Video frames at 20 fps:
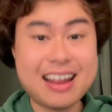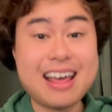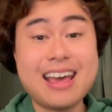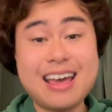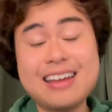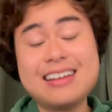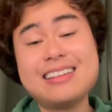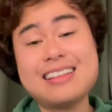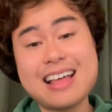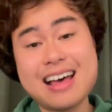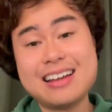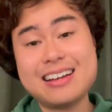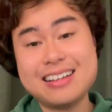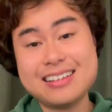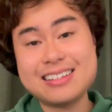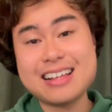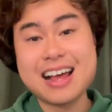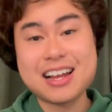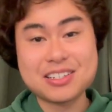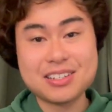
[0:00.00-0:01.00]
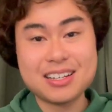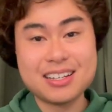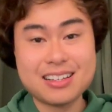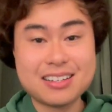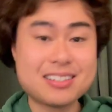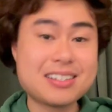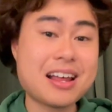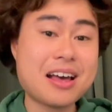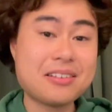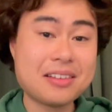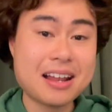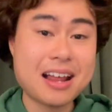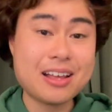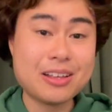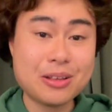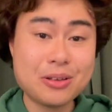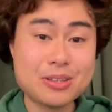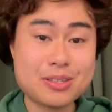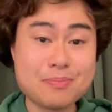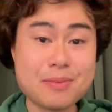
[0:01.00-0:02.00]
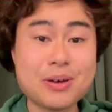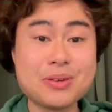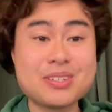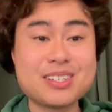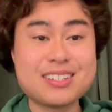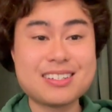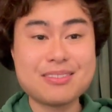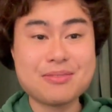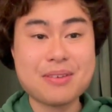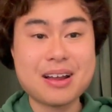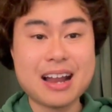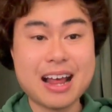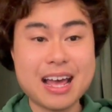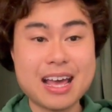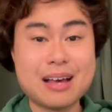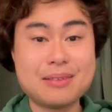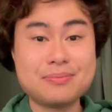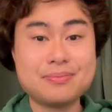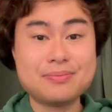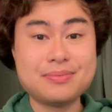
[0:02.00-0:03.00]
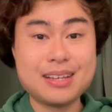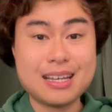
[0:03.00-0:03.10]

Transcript: and that is actually the style that I use most when I am